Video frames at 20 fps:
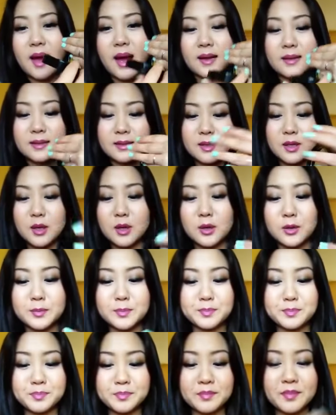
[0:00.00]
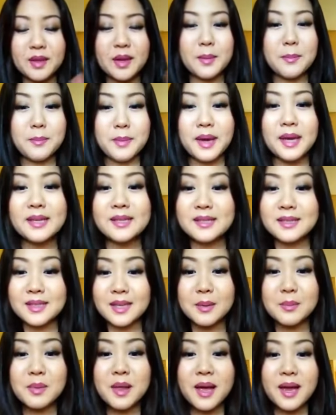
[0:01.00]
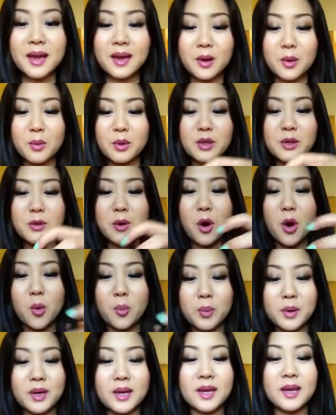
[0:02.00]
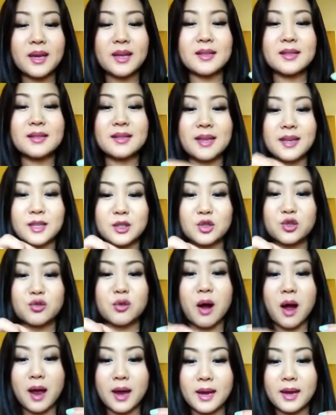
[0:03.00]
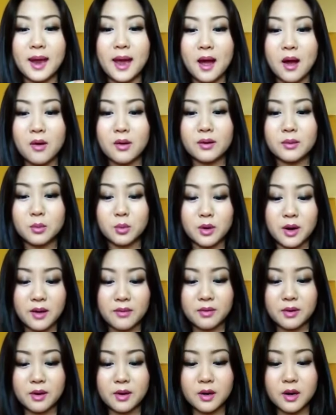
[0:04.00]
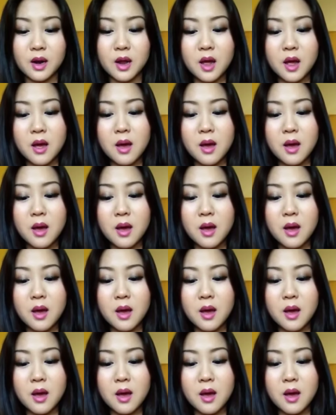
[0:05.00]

that. So it may seem like when you open it, it's like drying out and whatever.